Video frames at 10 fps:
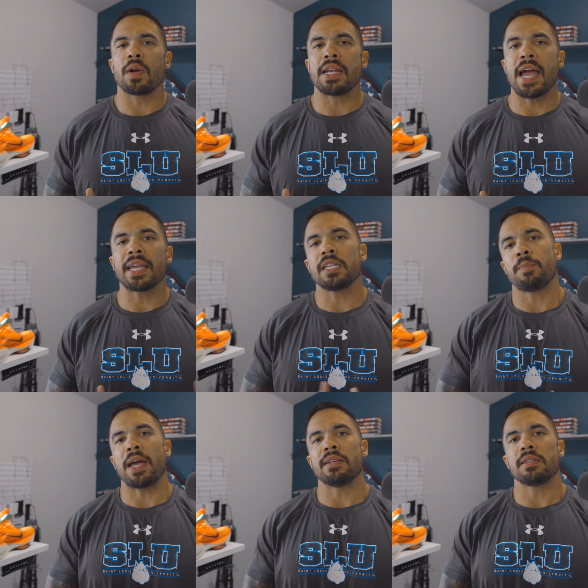what Nike's
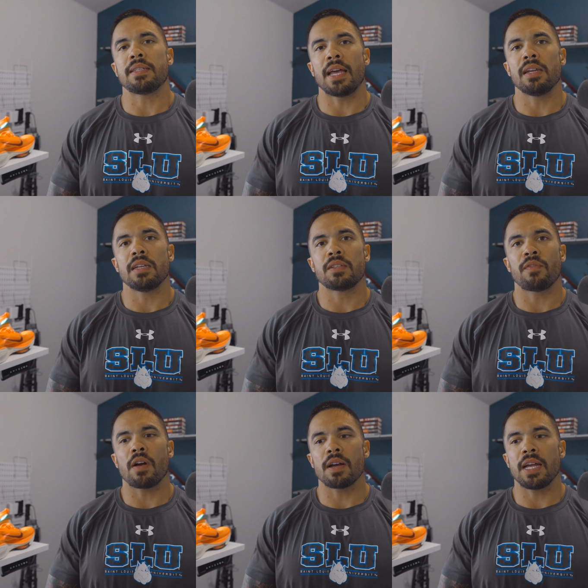patent has said, as
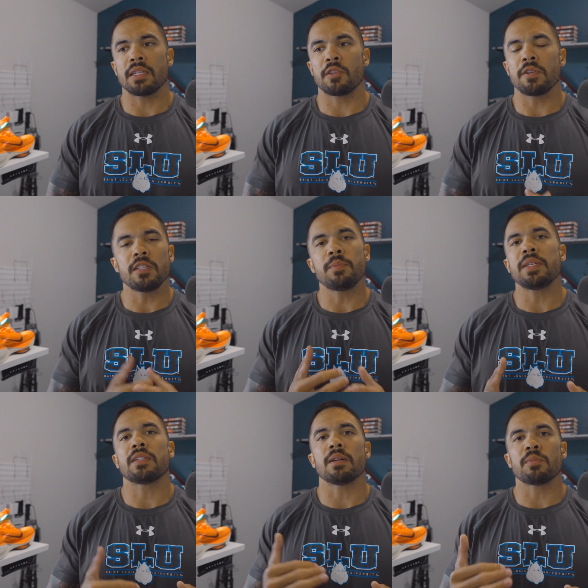far as there needs to be
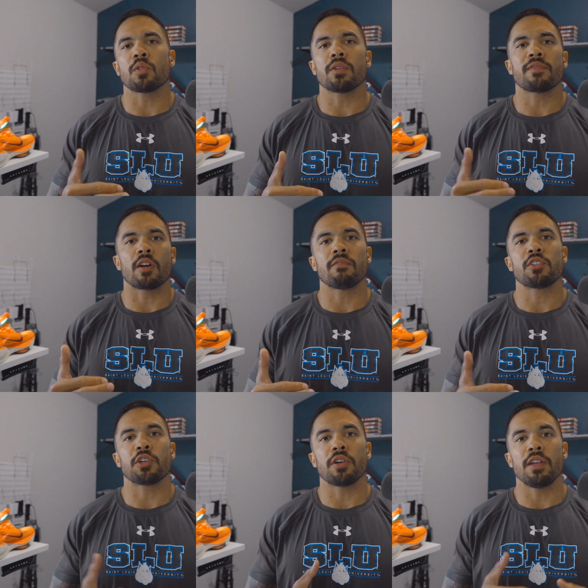some sort of
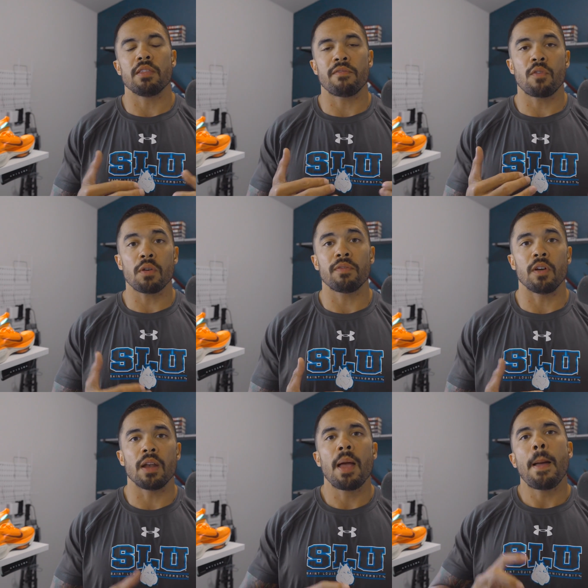curvature in the
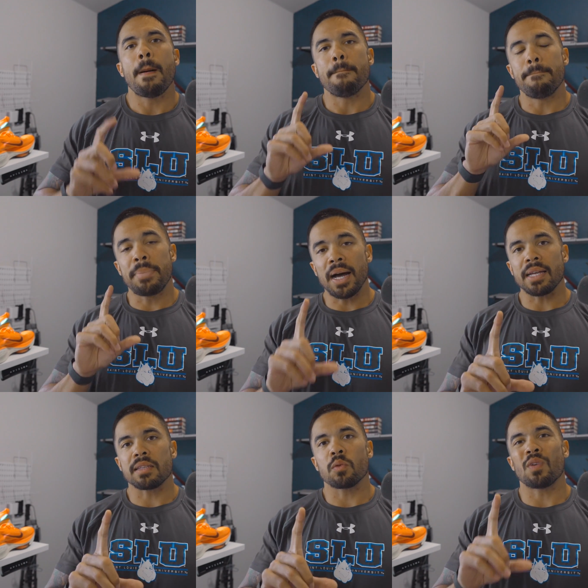forefoot.
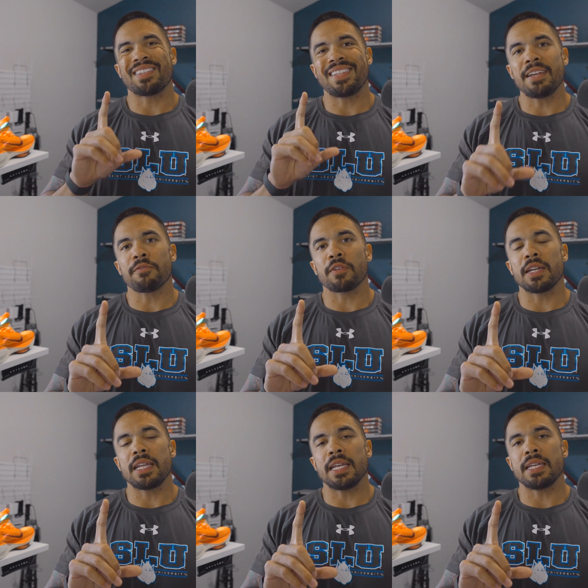But what's
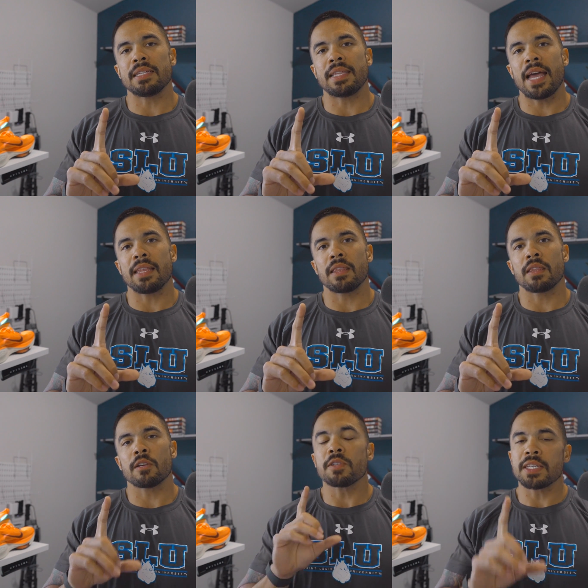different is that
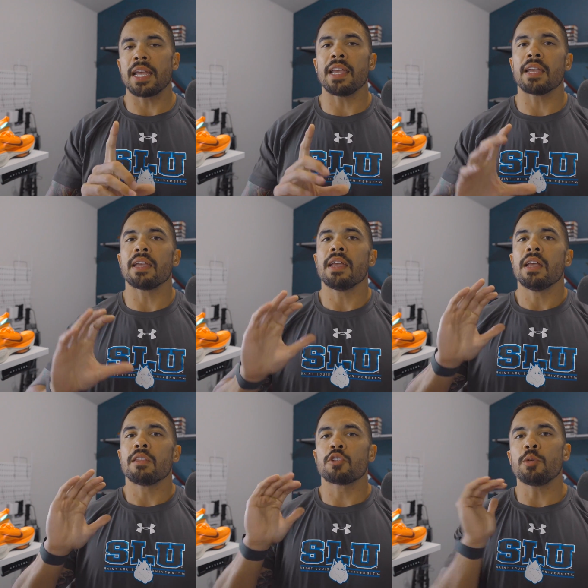they're saying
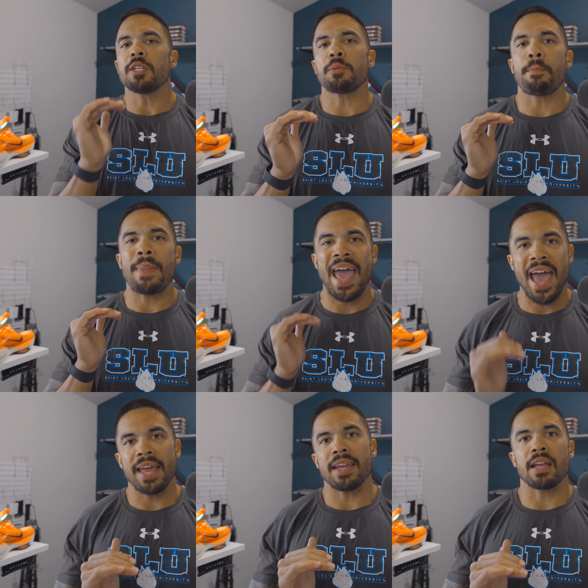there's too much
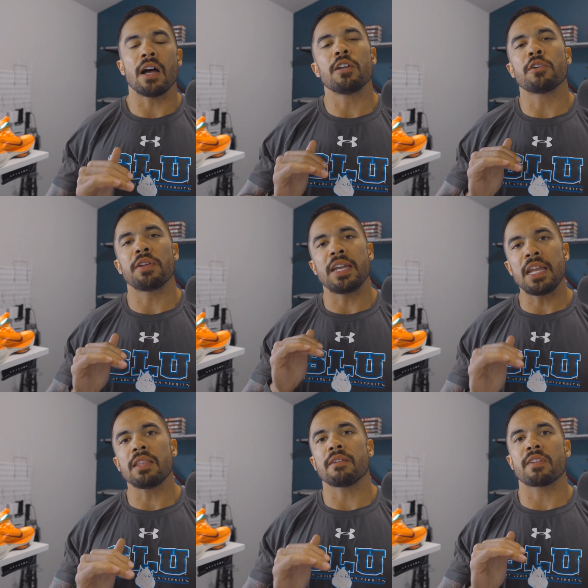padding
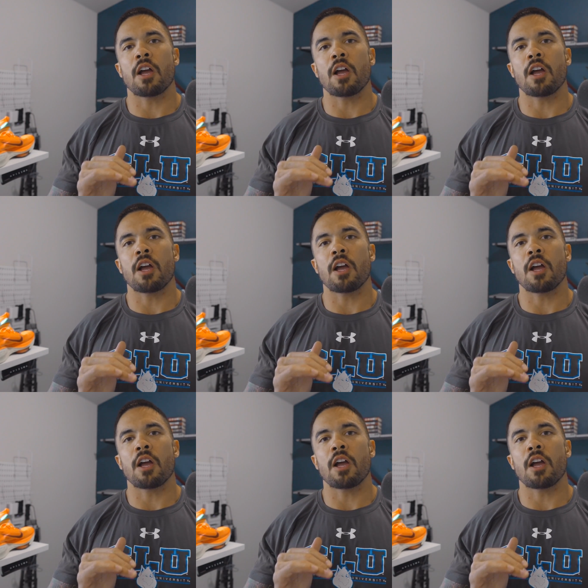underneath of the